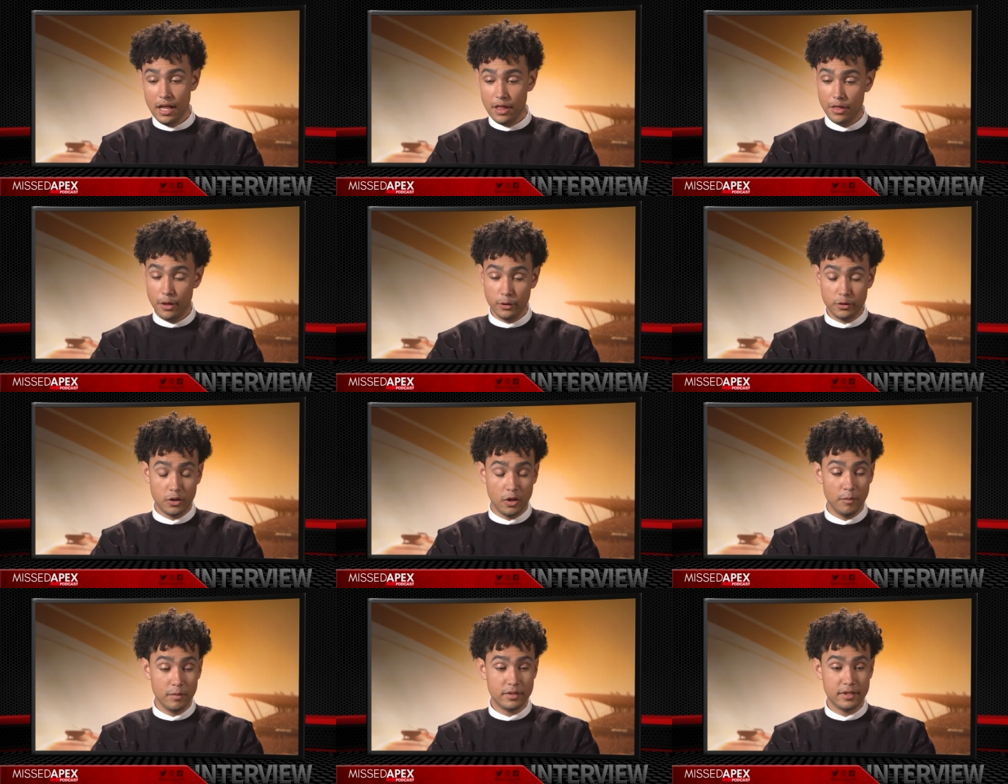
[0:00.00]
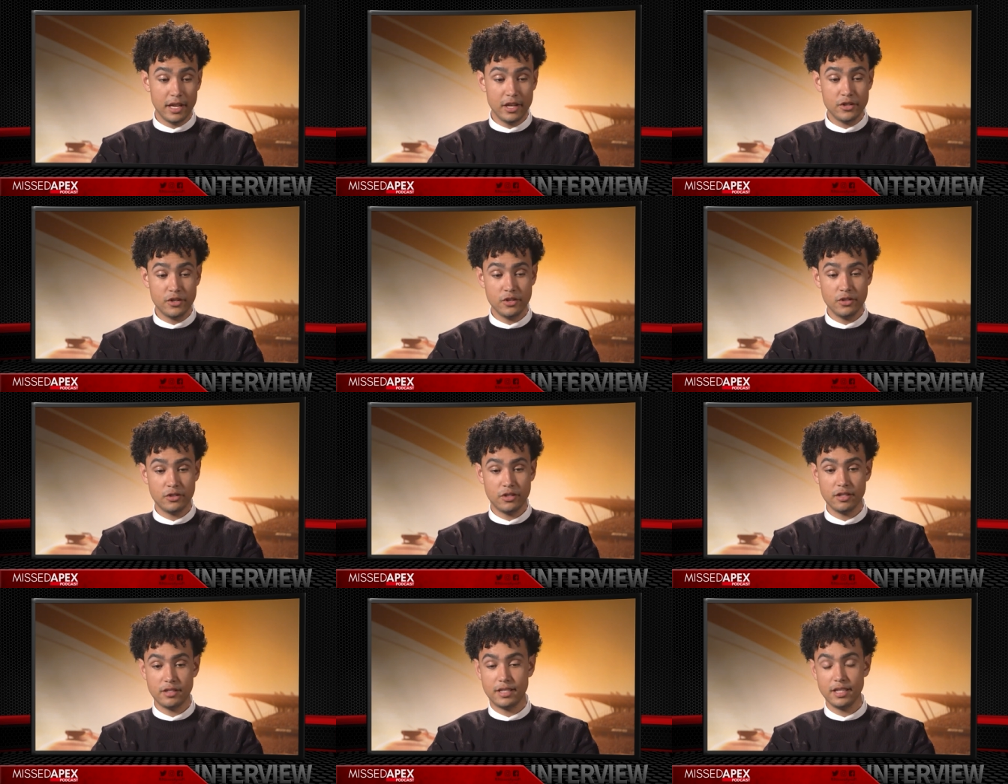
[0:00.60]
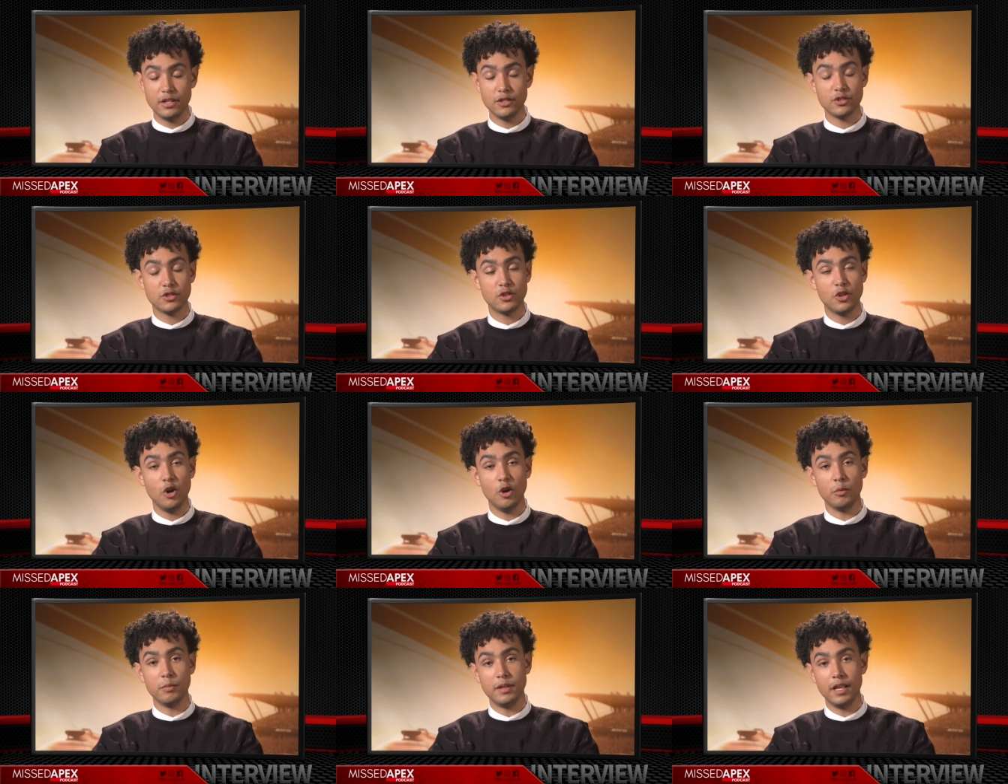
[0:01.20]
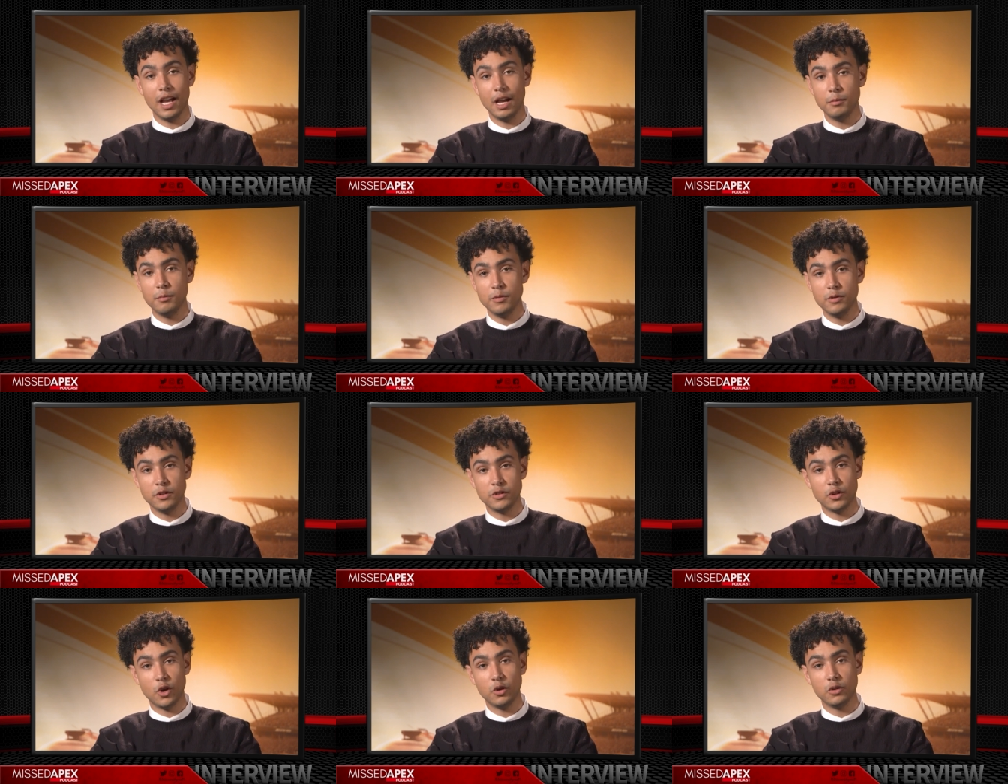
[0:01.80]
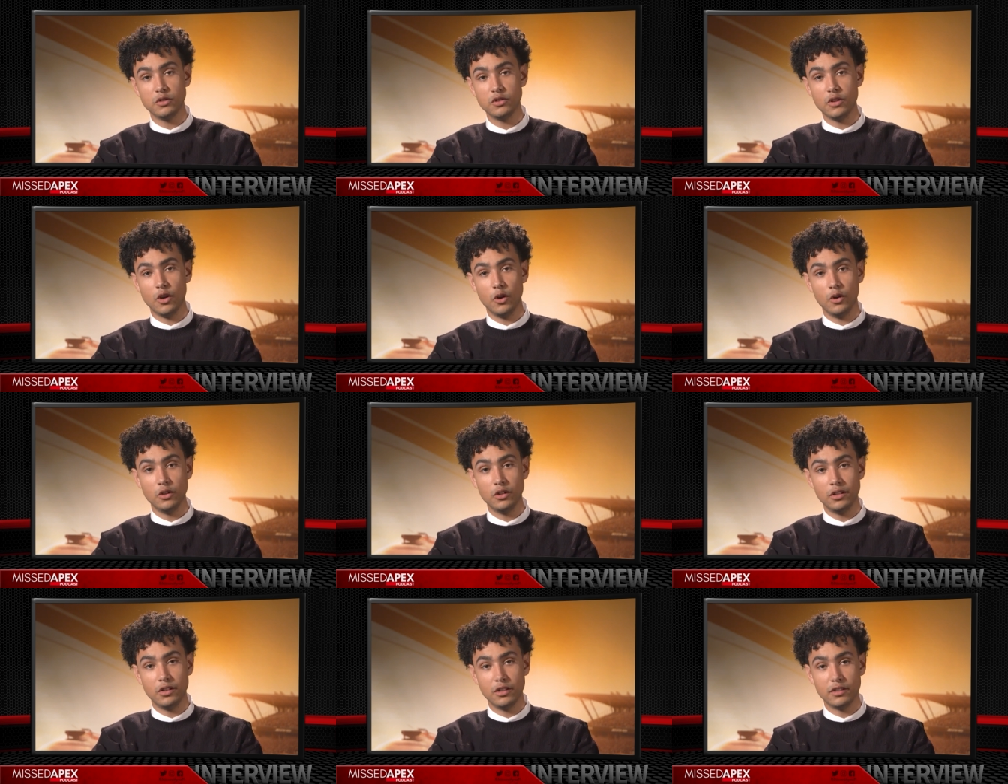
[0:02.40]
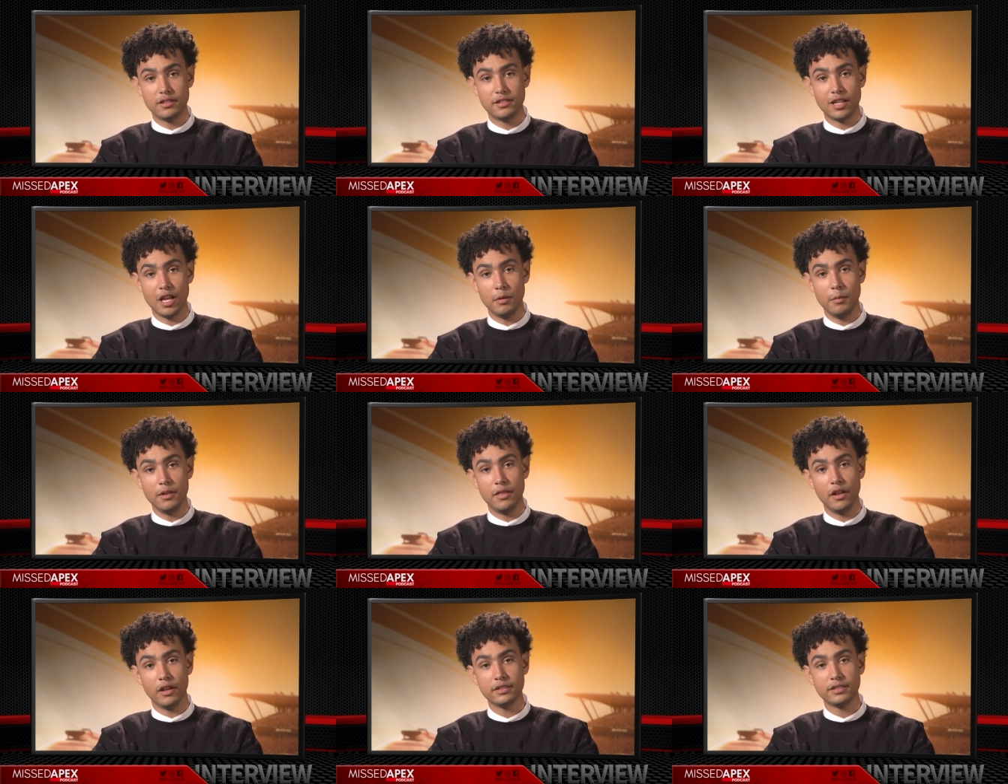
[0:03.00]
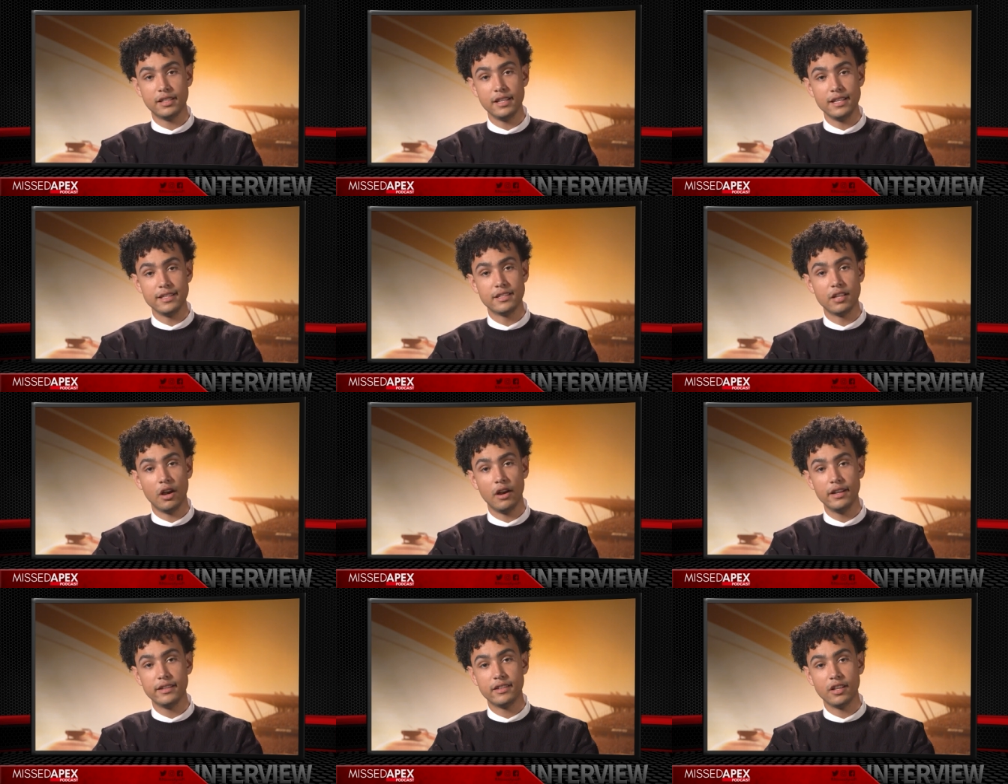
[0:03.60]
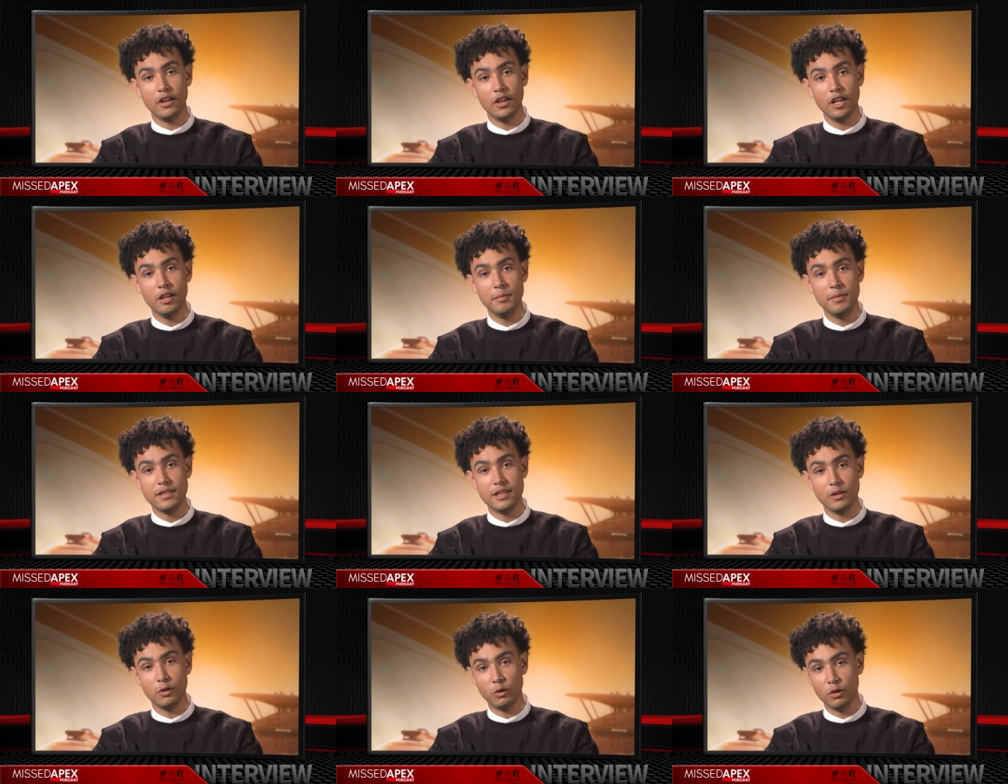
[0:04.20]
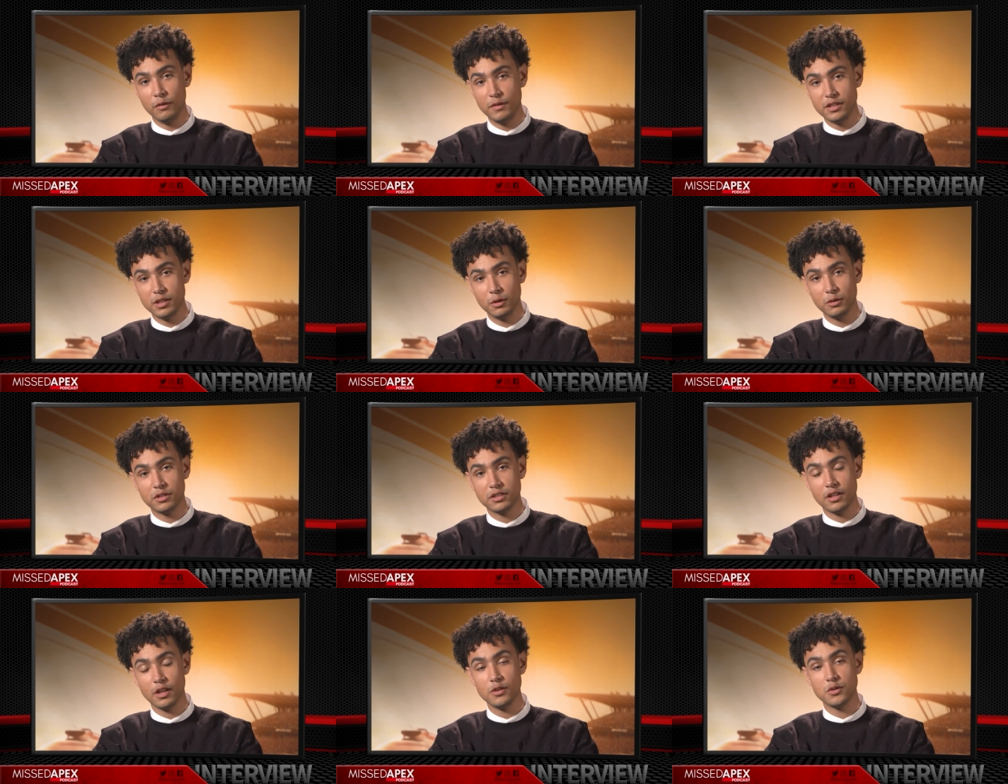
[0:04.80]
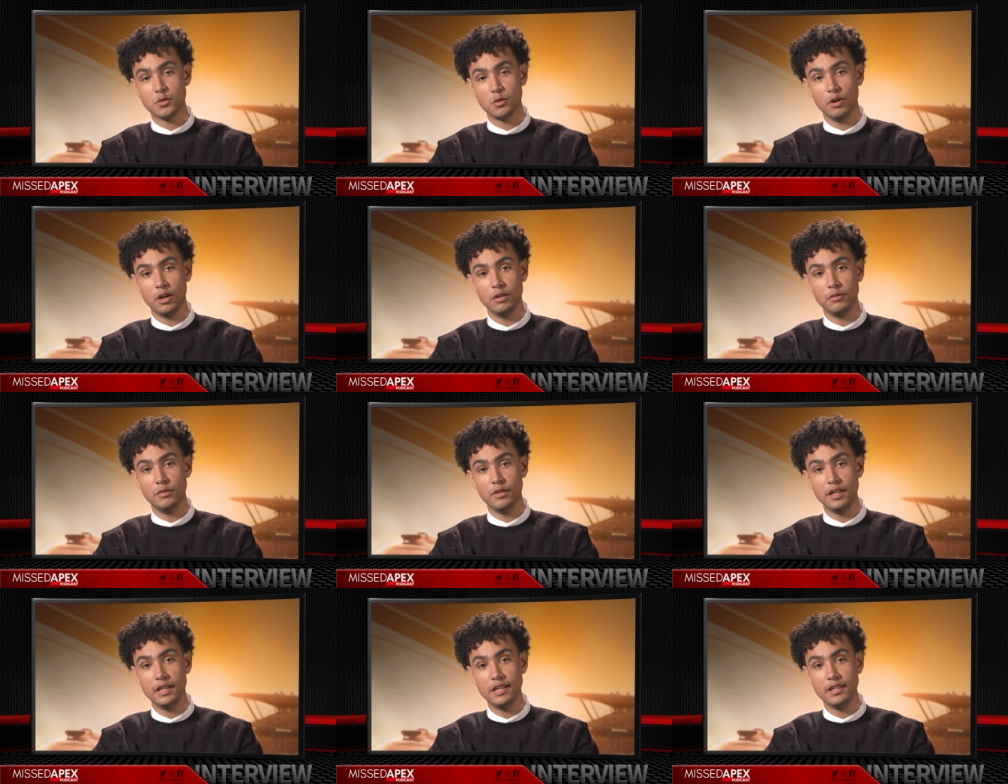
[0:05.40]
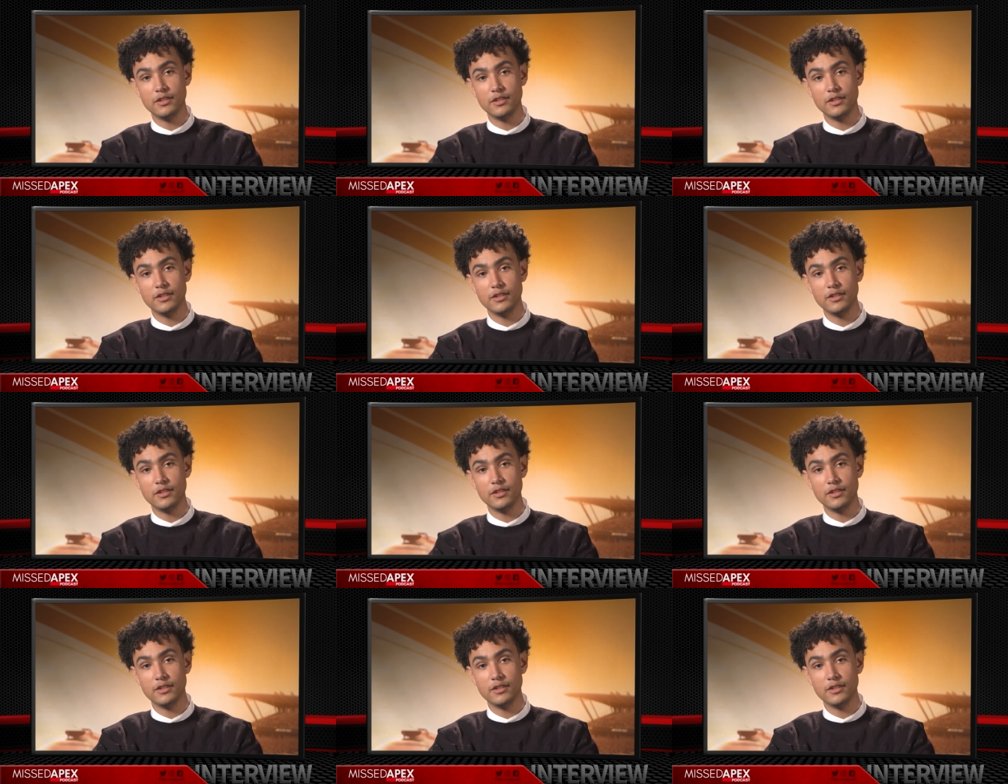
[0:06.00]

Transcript: those conversations just didn't stop. Jann was on, on set with us the entire time. He did all of his own stunt driving.